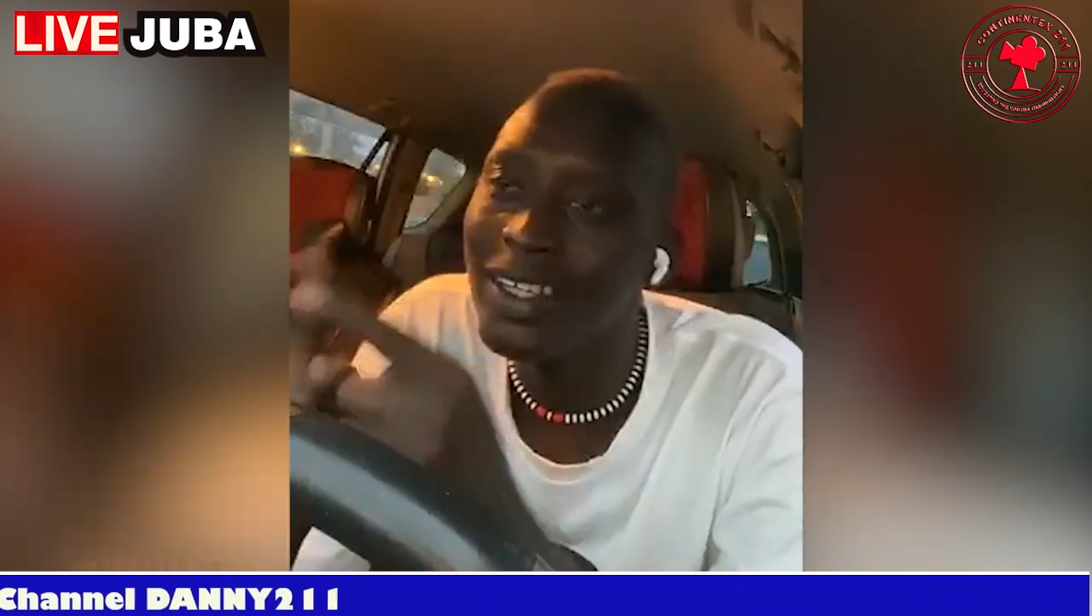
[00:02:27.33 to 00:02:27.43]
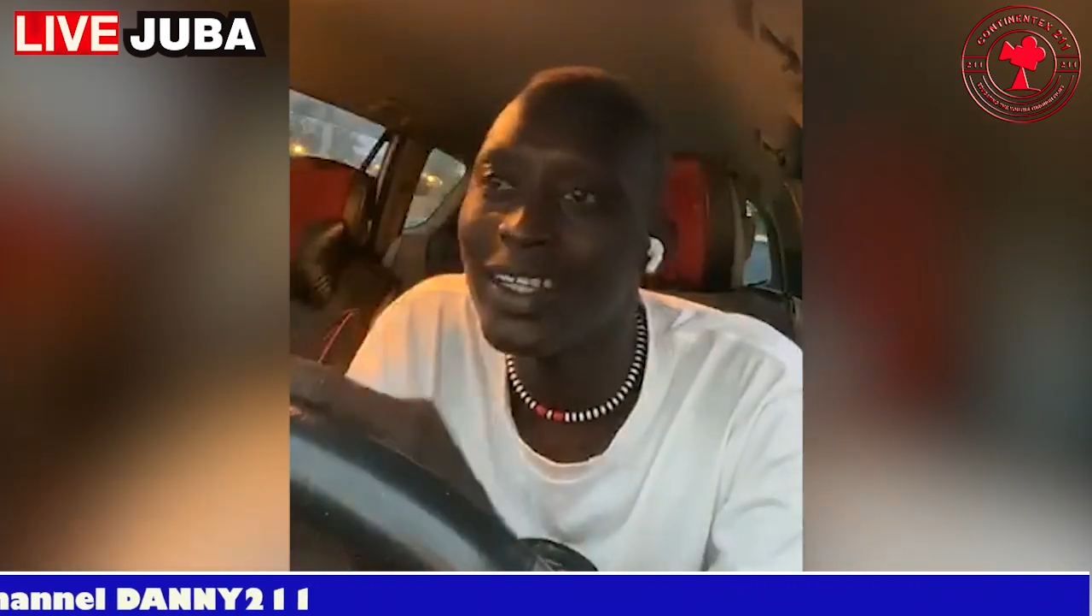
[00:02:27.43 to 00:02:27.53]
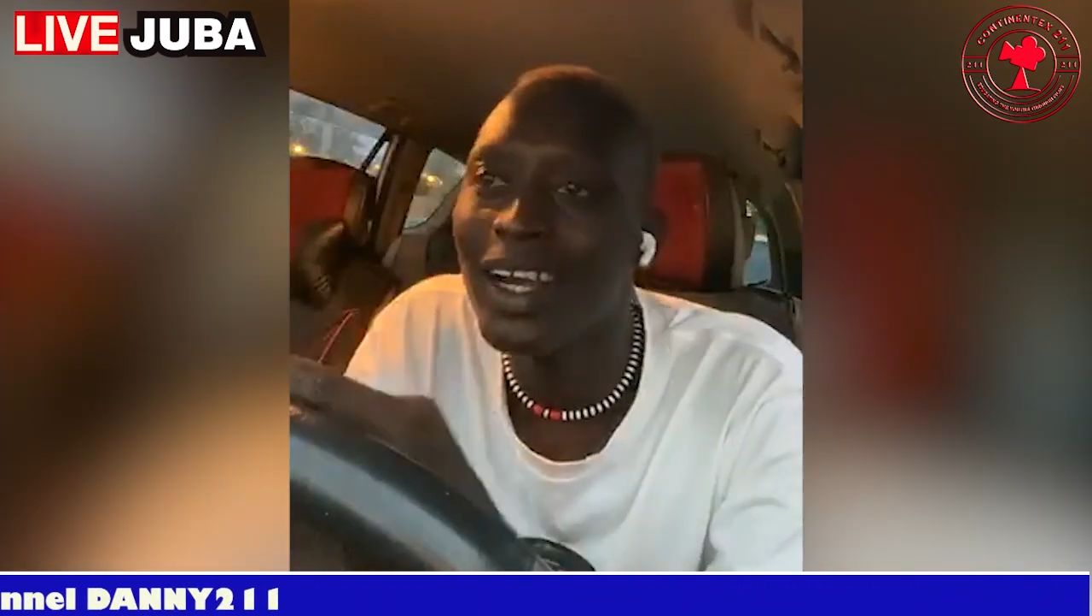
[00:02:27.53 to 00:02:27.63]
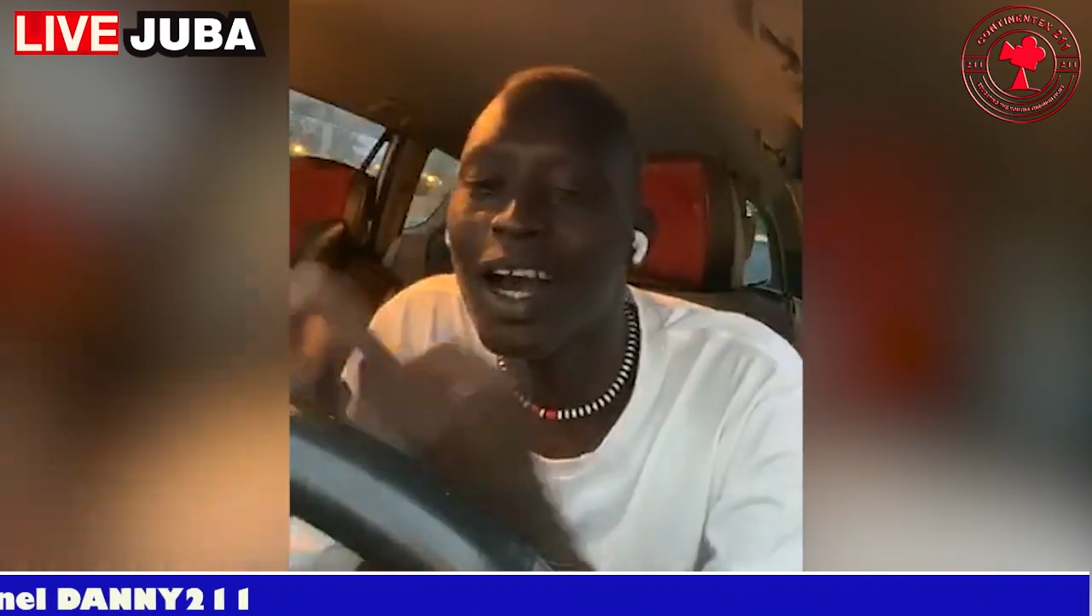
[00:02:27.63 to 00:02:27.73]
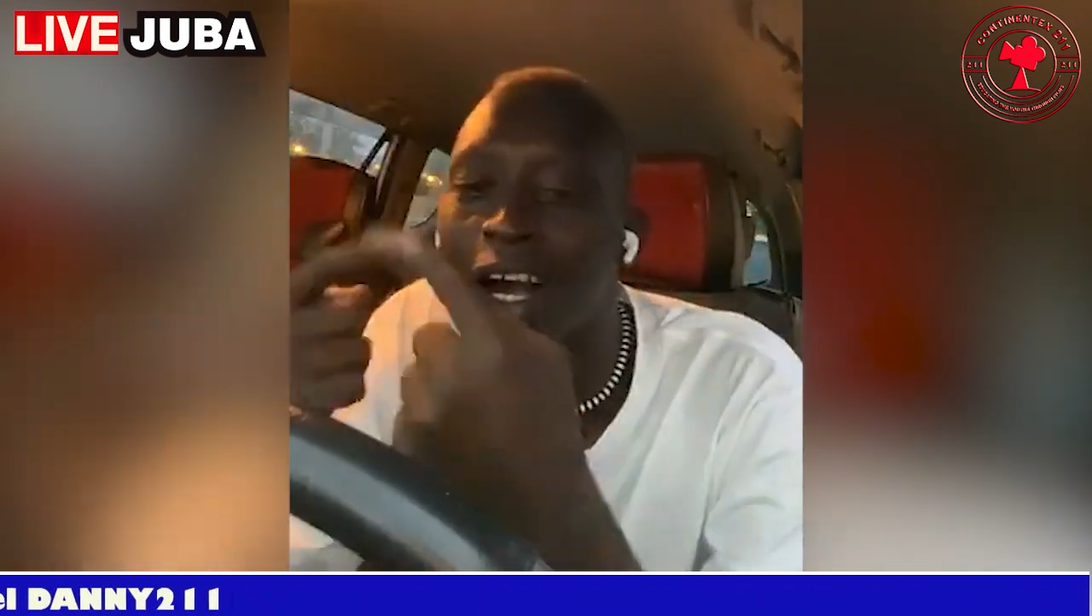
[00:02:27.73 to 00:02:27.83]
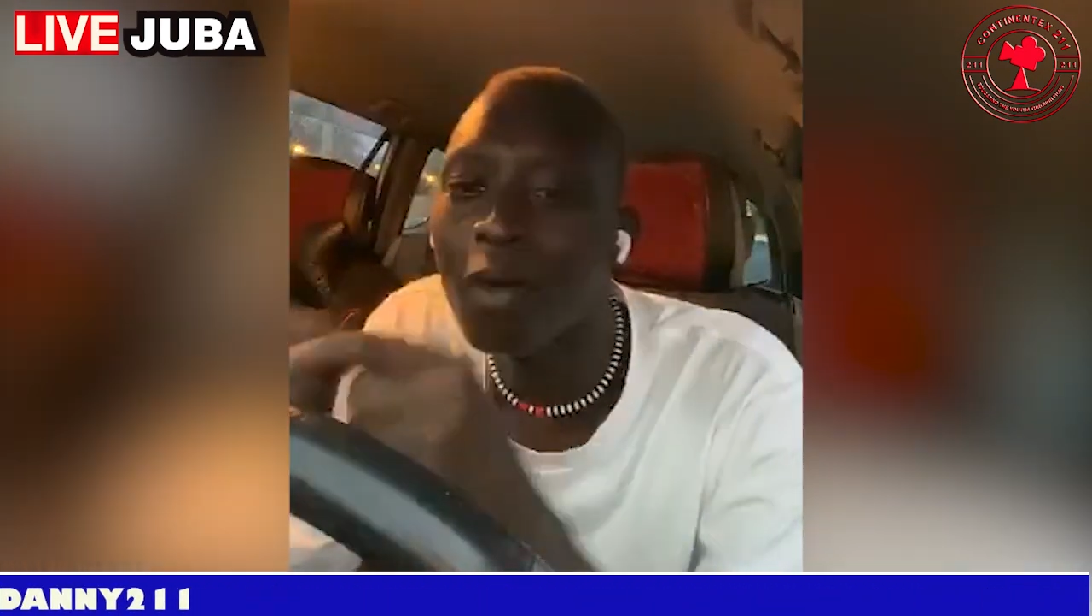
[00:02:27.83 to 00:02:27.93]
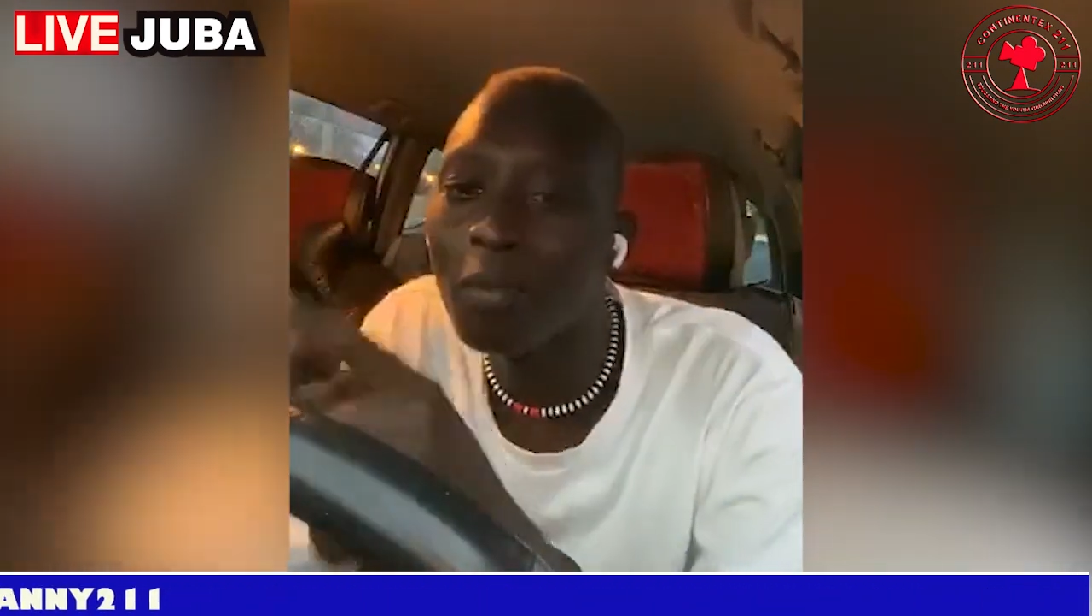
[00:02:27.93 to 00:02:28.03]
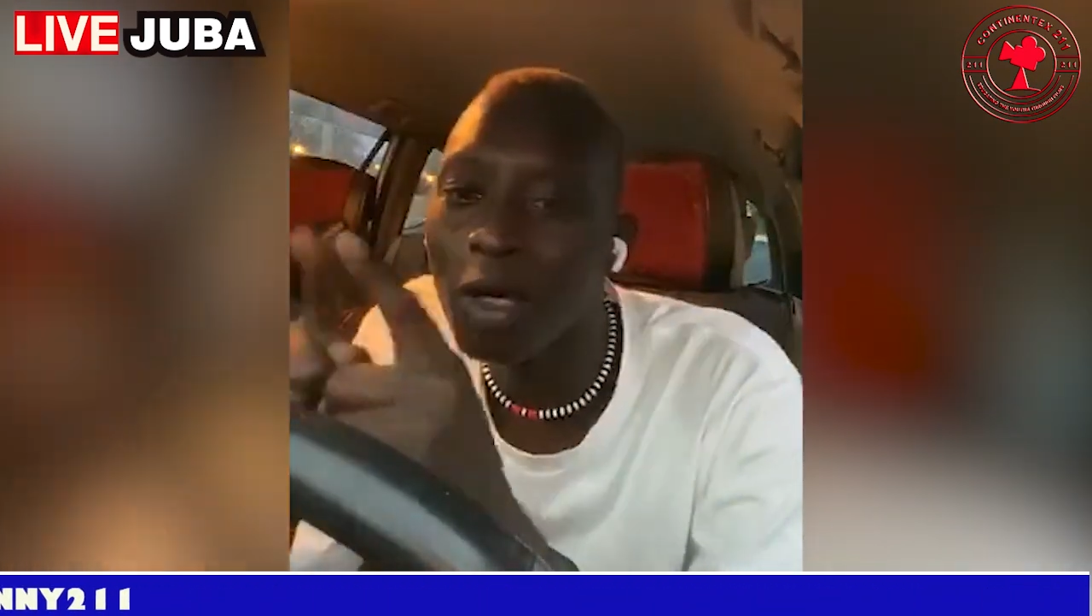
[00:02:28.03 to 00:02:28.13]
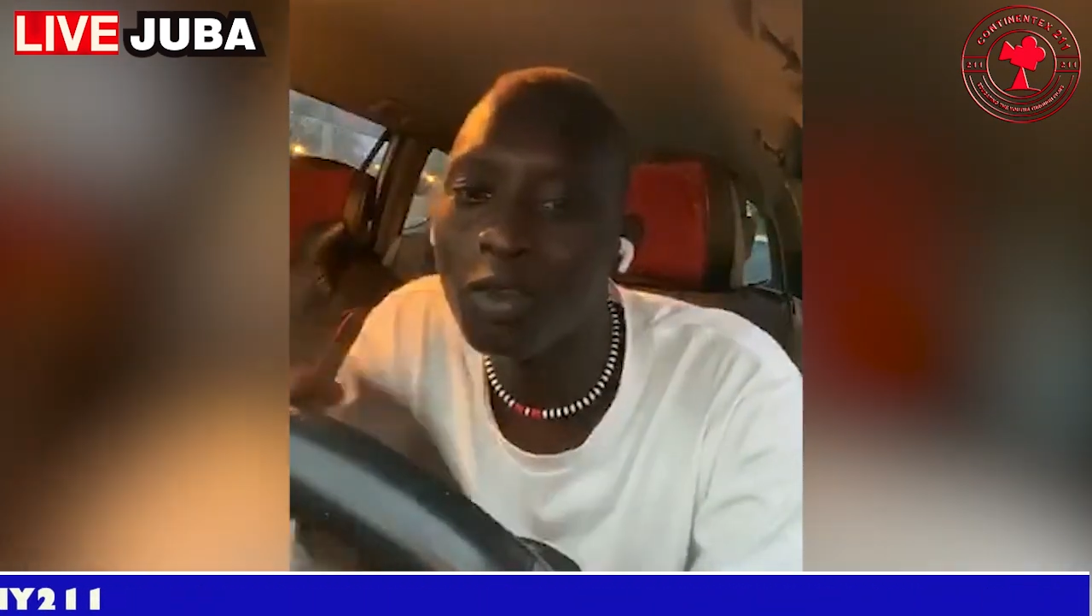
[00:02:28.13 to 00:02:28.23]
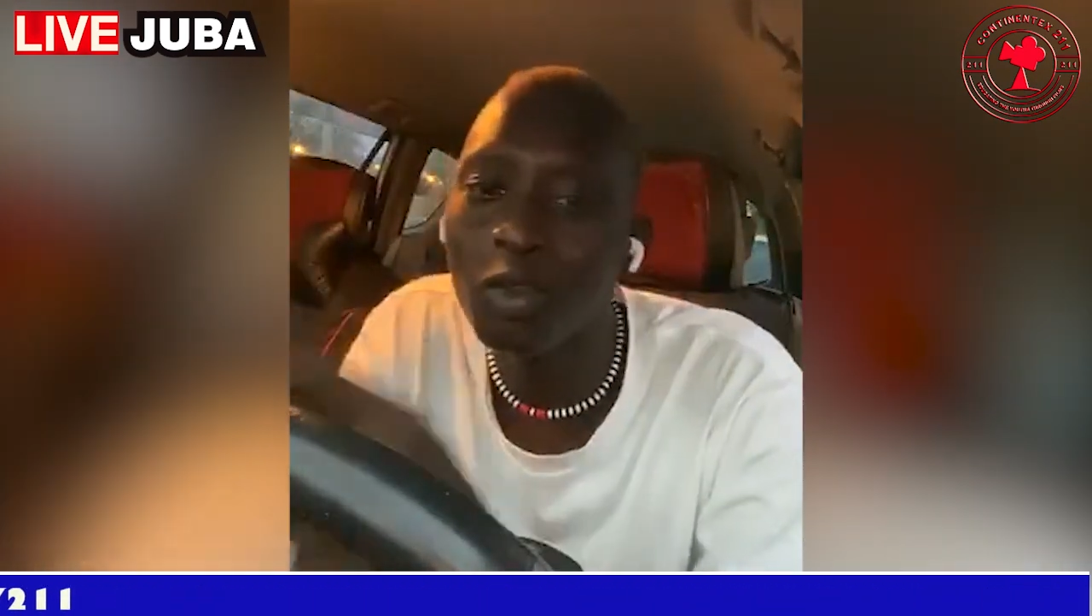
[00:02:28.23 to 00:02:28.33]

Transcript: think I'll come back